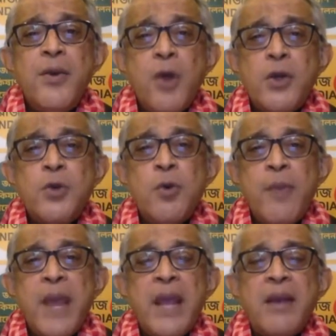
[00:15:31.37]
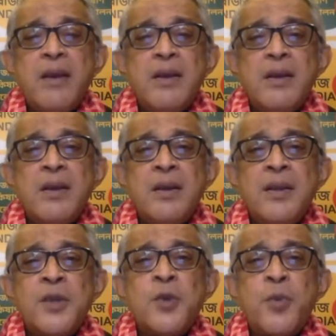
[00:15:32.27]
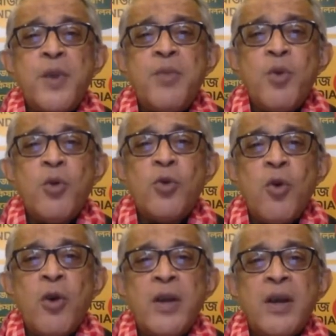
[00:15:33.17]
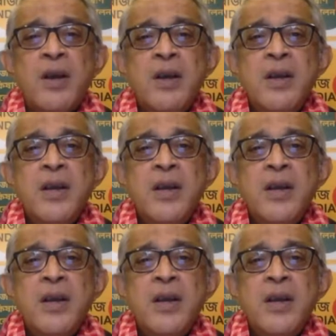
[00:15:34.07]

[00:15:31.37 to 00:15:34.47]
not to obey the Supreme Court order,